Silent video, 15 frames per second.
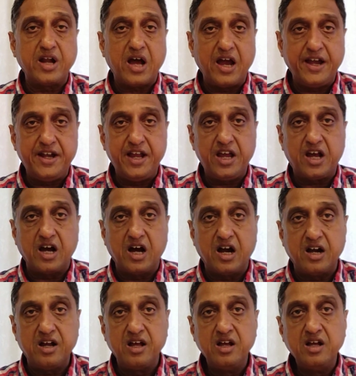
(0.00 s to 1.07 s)
ID
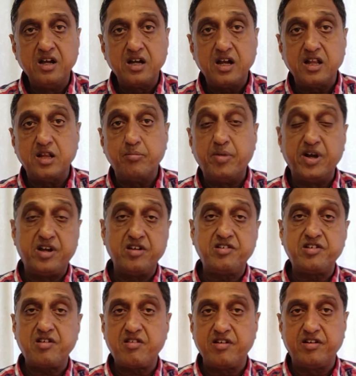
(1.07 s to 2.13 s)
card that the
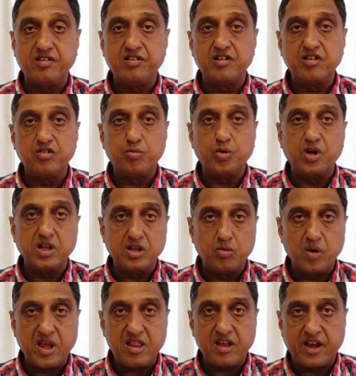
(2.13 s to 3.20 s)
British citizens would
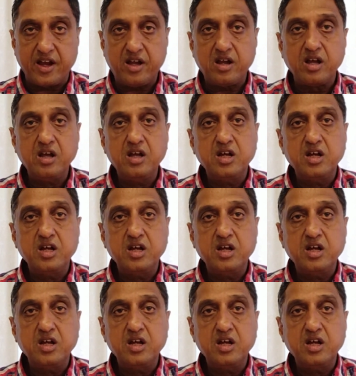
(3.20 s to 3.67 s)
otherwise get,